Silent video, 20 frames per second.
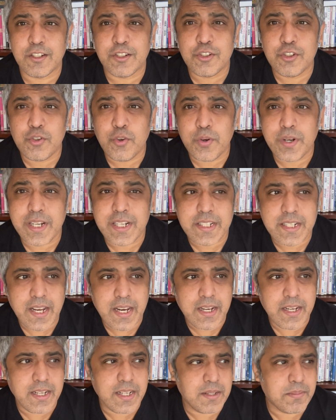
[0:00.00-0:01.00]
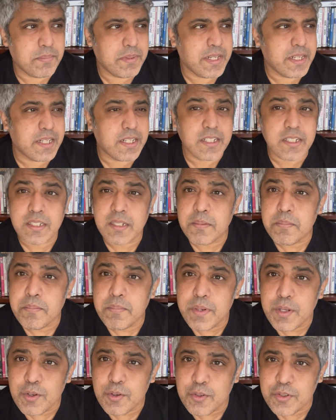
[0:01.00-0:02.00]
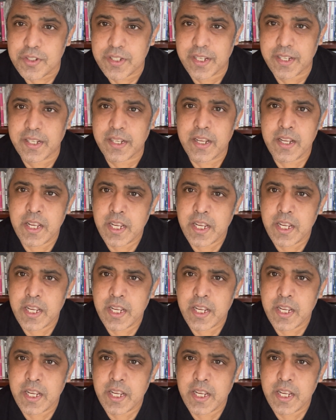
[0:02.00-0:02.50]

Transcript: storytelling, be it the music.